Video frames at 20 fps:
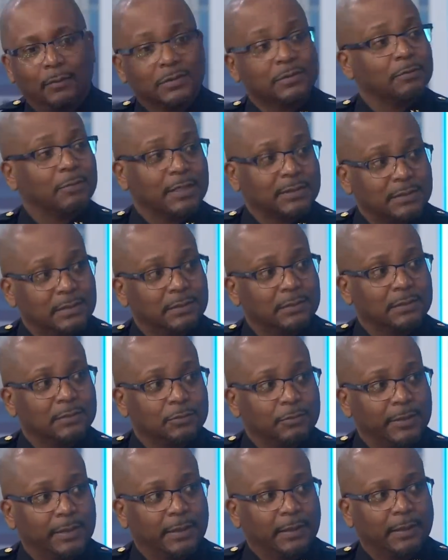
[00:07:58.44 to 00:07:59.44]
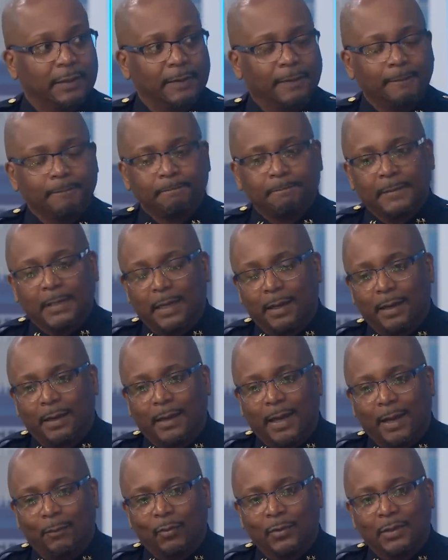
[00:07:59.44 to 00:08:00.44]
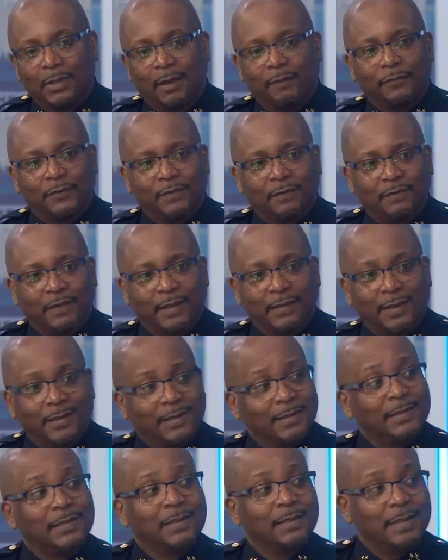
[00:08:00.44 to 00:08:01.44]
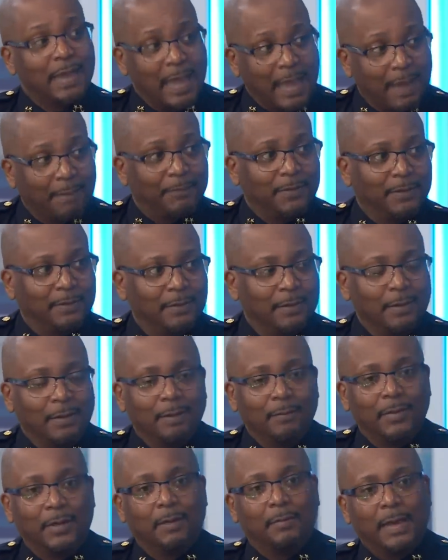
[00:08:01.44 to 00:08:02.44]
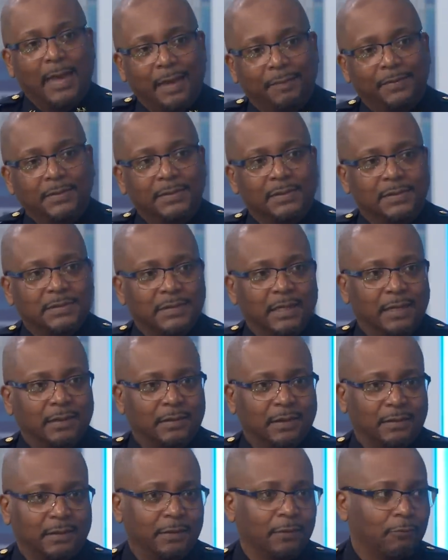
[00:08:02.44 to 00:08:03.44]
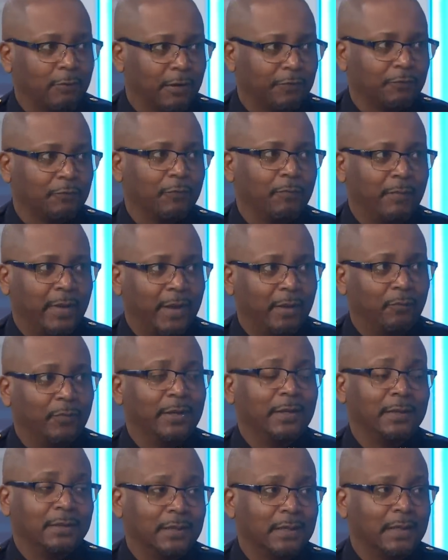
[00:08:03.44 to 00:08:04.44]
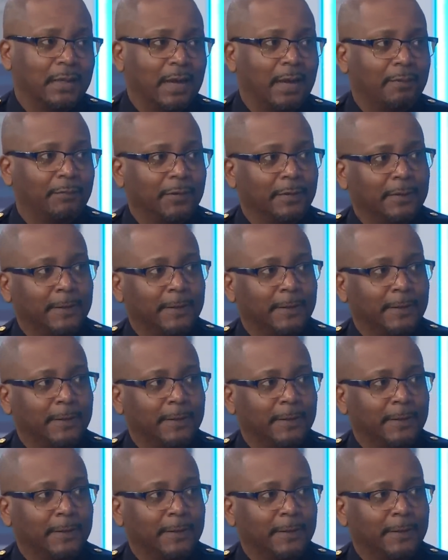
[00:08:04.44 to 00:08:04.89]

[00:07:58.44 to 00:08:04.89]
was arrested this weekend. Uh, I would love to say that it didn't happen, but I'm happy to say that the arrests were made when it did happen.